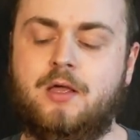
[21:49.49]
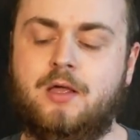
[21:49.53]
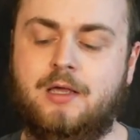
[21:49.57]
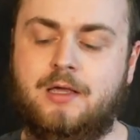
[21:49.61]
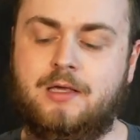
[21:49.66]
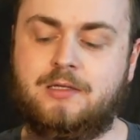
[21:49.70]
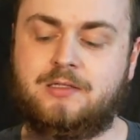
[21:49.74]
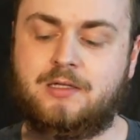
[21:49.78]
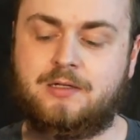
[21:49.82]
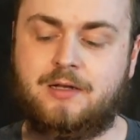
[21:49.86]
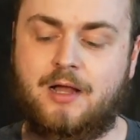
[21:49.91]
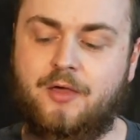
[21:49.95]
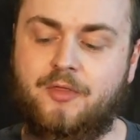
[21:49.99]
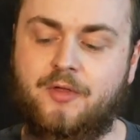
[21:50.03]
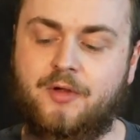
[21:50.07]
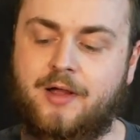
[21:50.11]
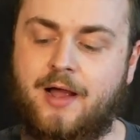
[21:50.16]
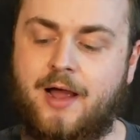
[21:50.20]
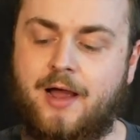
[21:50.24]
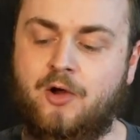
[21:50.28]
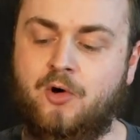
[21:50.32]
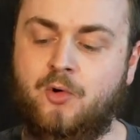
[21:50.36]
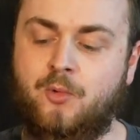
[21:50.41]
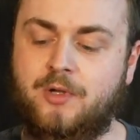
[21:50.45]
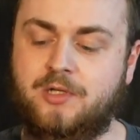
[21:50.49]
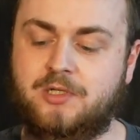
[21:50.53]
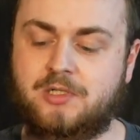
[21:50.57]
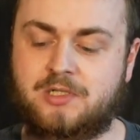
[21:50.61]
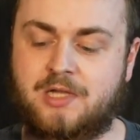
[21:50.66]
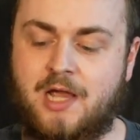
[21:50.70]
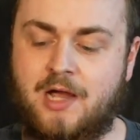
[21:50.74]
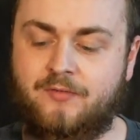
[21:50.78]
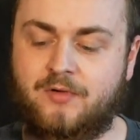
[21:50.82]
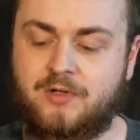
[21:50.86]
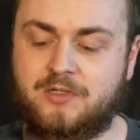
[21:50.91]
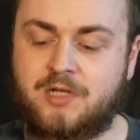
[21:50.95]
He's another guy who we
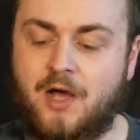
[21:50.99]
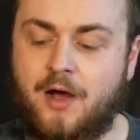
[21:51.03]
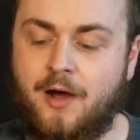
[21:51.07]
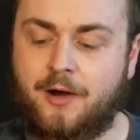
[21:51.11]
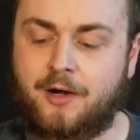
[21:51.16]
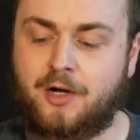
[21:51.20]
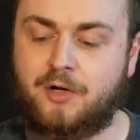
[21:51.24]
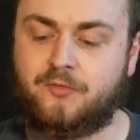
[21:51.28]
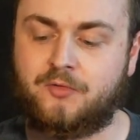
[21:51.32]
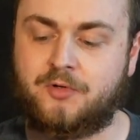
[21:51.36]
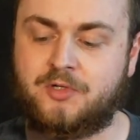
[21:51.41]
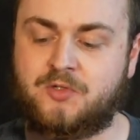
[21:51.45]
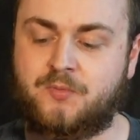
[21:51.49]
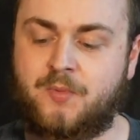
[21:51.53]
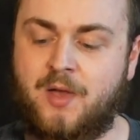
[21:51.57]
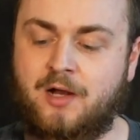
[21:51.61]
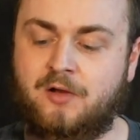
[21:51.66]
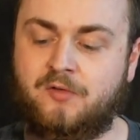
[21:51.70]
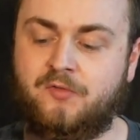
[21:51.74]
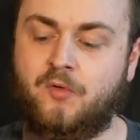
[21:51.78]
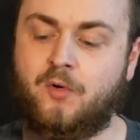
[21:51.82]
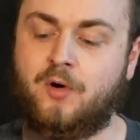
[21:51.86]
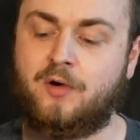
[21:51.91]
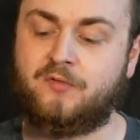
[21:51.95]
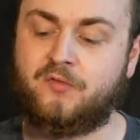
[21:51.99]
just have a ton of respect for.